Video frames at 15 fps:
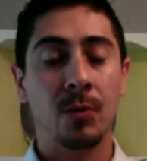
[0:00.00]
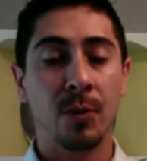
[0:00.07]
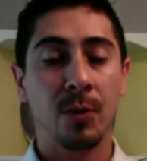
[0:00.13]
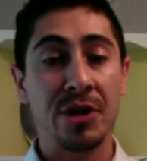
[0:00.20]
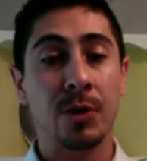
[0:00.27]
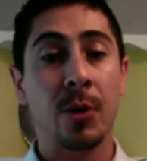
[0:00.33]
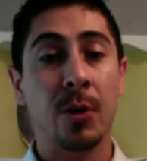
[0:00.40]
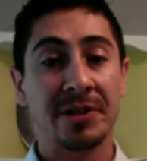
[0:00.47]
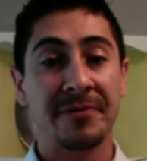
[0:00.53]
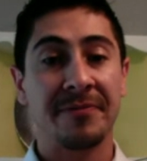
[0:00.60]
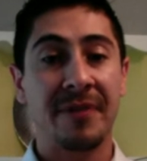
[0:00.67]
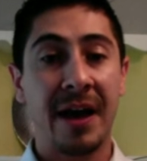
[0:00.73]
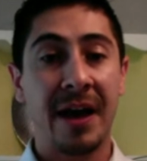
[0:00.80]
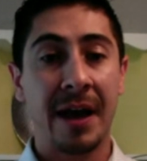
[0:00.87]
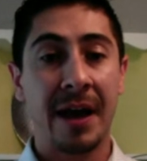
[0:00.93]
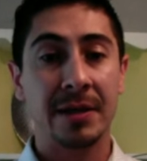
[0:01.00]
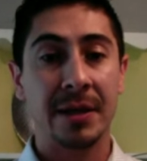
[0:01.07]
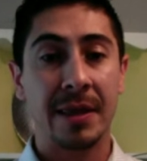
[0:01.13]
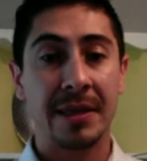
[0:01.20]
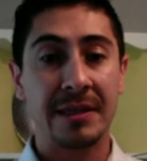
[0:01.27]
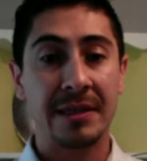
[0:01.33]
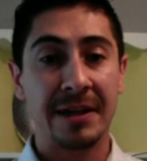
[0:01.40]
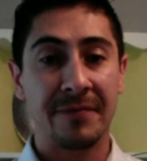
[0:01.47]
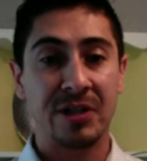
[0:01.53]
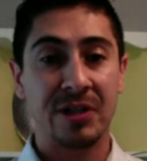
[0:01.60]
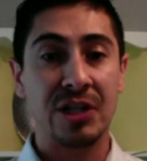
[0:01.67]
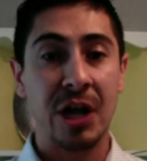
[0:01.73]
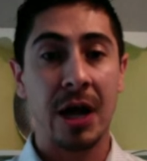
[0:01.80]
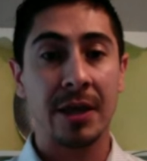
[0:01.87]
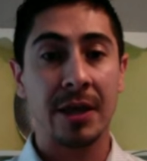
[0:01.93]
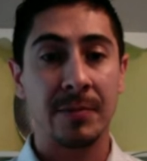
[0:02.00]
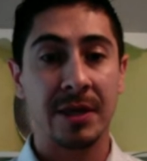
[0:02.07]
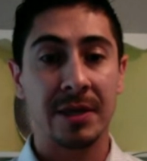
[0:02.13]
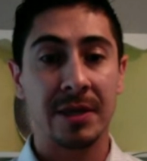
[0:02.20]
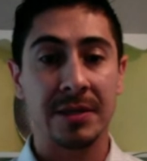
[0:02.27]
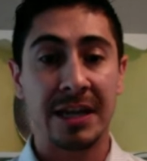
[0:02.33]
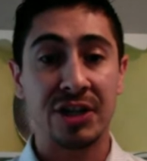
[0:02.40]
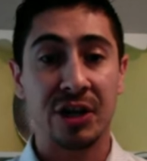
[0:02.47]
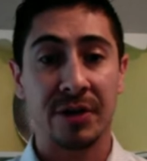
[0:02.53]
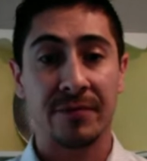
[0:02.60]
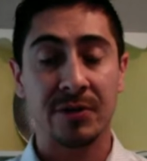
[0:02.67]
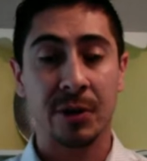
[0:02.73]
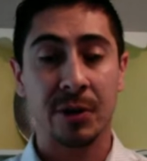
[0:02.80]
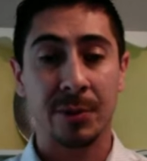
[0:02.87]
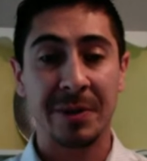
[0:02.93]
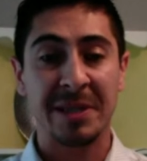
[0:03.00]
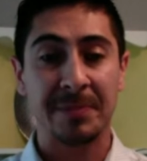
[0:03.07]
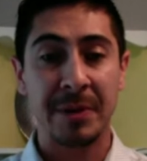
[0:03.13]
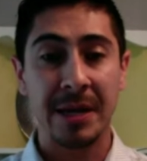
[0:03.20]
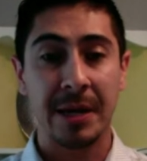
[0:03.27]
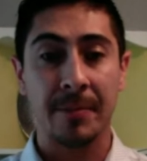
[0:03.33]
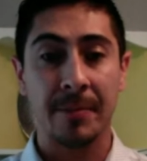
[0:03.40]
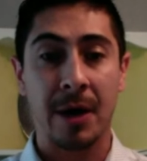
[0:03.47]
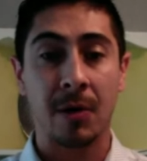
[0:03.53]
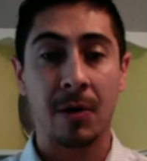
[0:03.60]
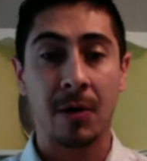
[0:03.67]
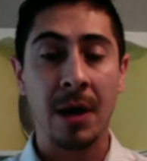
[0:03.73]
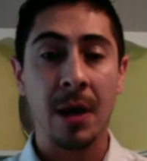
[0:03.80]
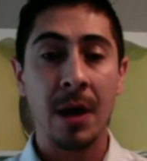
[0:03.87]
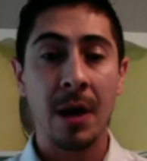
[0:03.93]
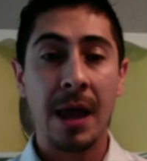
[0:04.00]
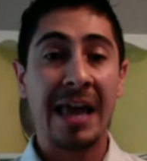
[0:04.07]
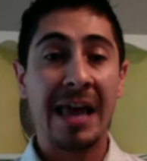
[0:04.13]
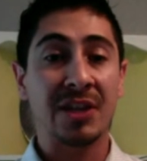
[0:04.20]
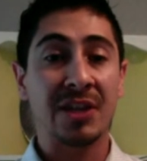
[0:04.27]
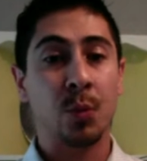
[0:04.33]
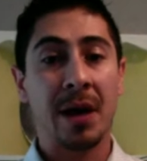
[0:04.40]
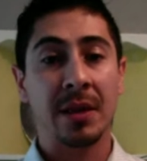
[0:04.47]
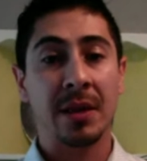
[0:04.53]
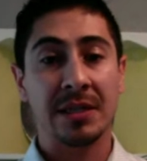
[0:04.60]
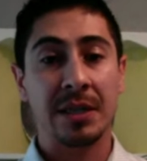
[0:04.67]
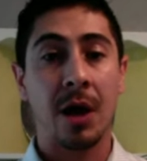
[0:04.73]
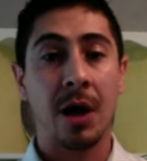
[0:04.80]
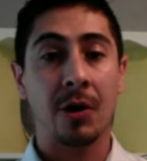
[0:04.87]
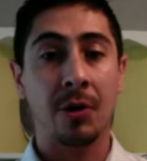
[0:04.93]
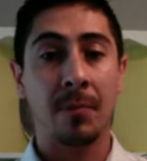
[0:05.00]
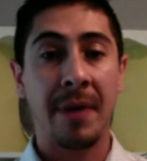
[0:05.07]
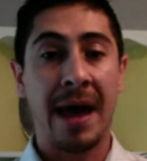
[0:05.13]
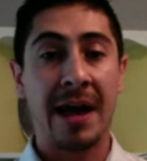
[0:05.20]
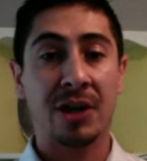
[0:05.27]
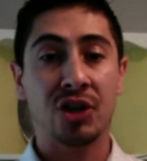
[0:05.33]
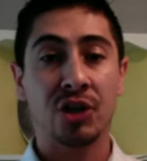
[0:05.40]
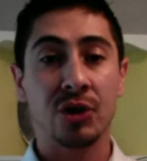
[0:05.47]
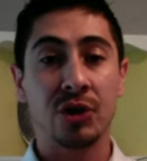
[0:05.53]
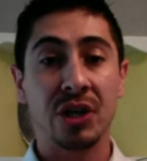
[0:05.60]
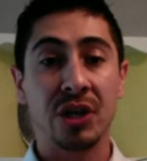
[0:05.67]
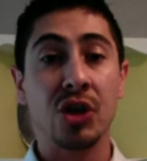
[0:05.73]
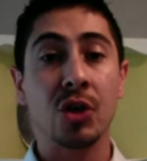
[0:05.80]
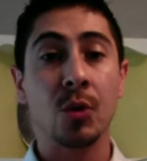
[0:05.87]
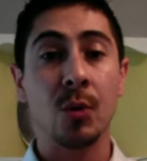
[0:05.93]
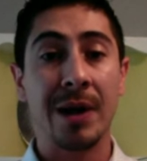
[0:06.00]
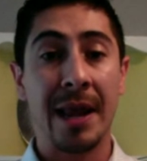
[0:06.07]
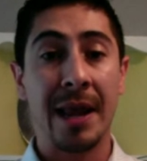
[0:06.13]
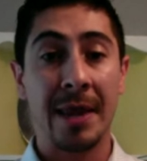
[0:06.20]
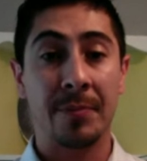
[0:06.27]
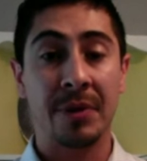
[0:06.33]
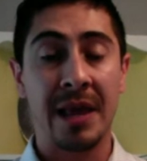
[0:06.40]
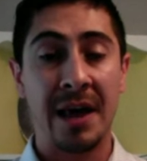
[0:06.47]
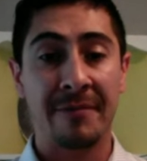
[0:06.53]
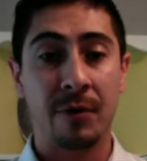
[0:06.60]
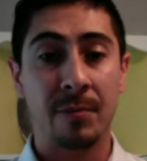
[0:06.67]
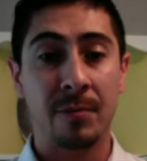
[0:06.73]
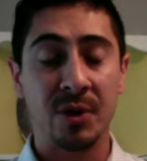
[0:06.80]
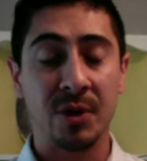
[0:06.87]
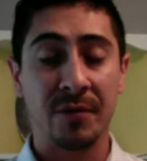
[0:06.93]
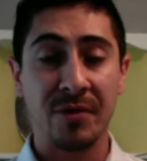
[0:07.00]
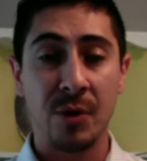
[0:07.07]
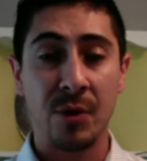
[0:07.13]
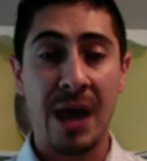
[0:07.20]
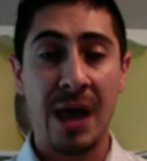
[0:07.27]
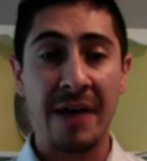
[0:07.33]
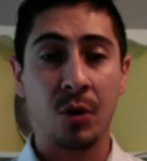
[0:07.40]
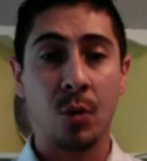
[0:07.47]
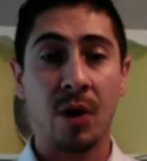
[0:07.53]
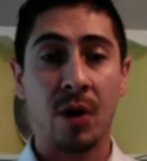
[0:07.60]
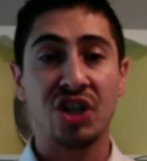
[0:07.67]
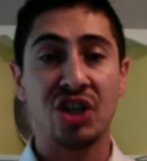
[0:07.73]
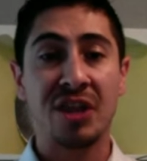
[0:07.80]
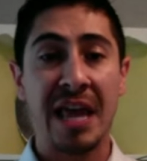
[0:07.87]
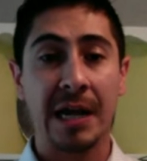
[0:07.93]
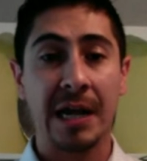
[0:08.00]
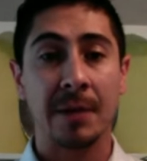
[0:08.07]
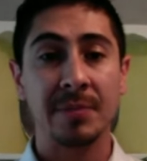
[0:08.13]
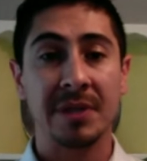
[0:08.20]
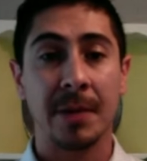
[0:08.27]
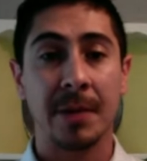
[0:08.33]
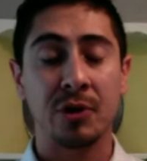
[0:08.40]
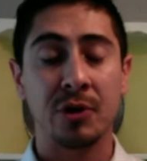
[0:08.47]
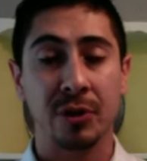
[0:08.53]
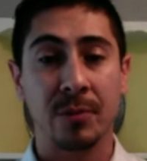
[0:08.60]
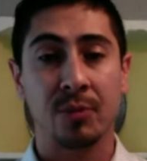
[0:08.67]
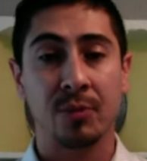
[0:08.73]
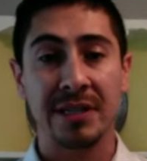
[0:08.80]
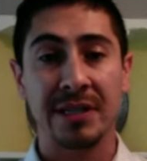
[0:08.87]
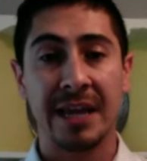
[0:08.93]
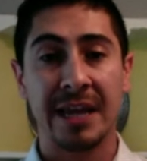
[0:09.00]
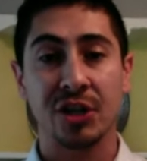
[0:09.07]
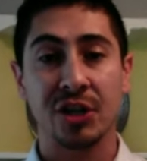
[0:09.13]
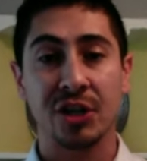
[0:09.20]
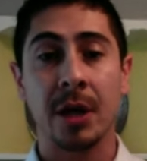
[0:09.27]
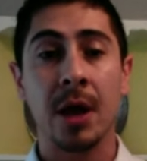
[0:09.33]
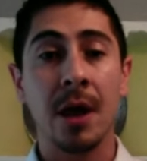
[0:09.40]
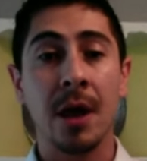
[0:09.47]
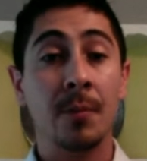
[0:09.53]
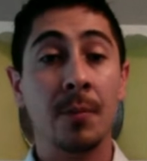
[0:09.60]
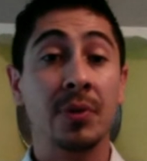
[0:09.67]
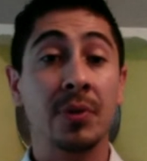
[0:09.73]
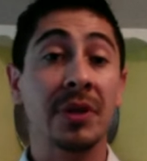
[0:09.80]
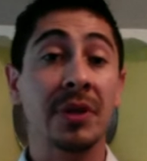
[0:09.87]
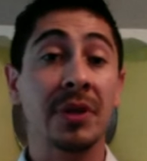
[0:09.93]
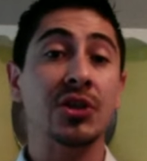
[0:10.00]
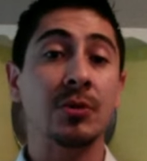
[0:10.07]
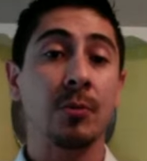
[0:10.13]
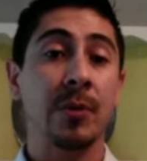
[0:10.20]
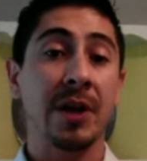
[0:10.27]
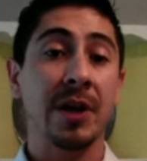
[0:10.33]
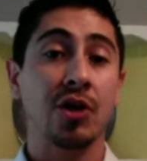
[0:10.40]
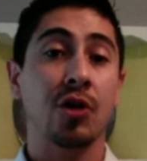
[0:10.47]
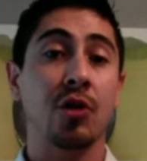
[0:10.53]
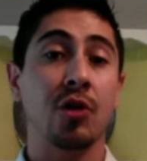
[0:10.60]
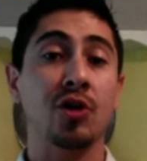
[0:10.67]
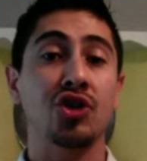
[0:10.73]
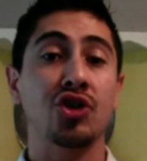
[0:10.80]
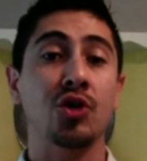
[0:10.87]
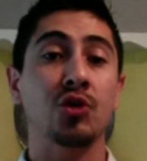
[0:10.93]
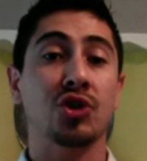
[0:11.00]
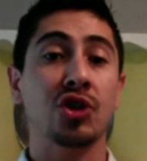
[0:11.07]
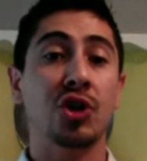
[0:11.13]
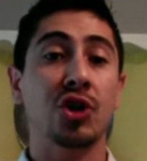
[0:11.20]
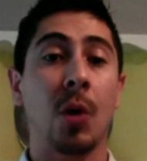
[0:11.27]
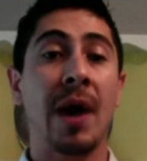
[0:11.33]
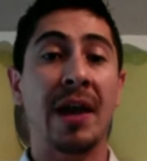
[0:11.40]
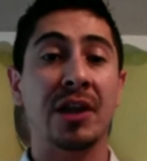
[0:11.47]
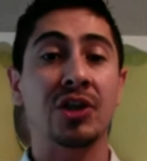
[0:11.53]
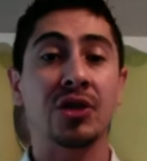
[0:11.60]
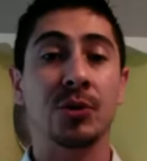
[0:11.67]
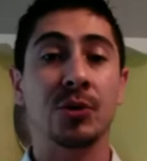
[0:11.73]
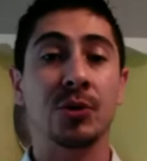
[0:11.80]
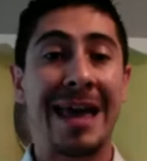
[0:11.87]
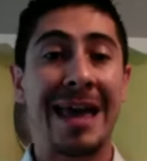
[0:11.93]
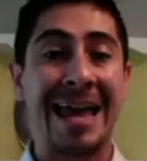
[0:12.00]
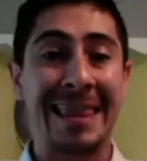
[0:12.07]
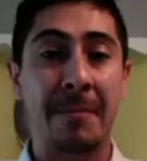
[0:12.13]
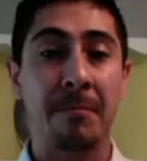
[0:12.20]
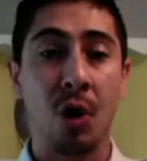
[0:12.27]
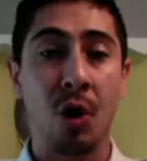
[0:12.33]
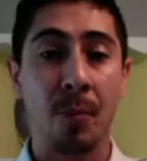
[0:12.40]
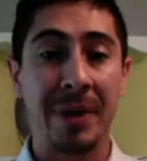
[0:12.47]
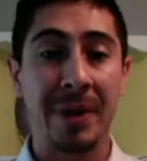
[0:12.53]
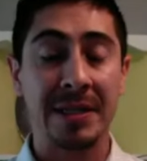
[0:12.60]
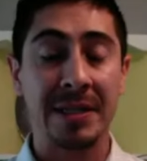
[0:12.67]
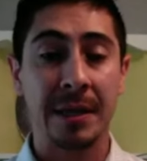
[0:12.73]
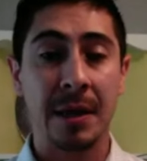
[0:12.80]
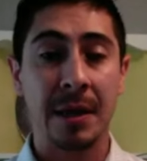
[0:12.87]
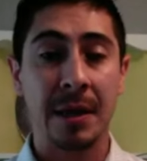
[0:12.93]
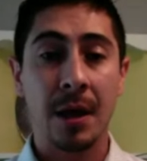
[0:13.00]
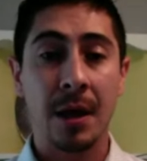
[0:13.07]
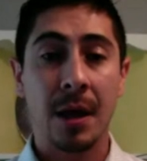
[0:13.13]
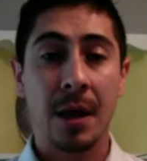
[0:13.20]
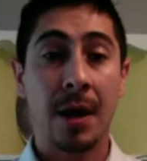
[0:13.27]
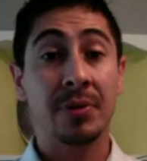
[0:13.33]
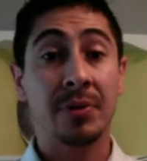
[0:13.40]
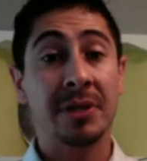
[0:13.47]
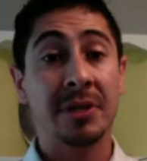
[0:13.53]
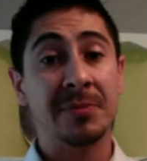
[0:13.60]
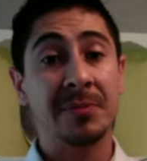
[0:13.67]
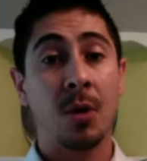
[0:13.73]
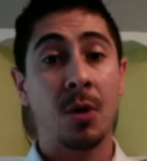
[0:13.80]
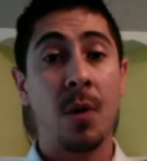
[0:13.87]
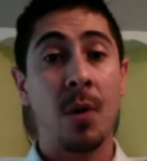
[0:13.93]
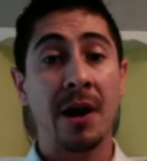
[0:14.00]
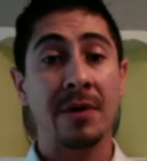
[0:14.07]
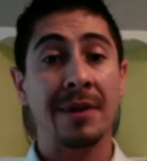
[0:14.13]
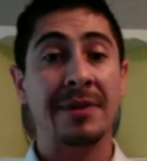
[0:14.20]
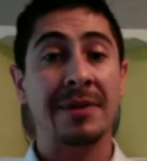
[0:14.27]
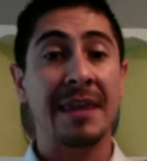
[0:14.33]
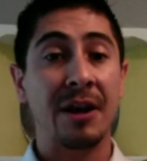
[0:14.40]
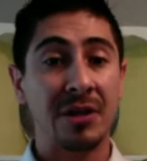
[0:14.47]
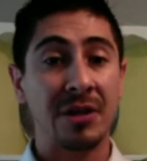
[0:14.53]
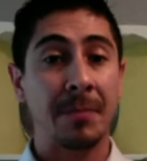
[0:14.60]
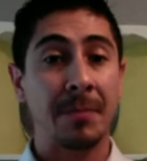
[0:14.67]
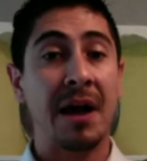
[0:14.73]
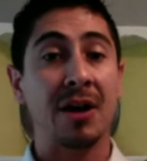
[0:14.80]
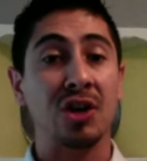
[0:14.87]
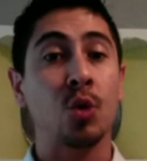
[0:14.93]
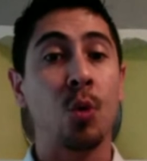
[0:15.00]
you're going to find the different documents that Jennifer's going to be speaking about, as well as toggle back to the Q&A platform. So if you have a question that comes up during the presentation, please, we encourage you to go ahead and do that at that moment. Please be aware that there's about a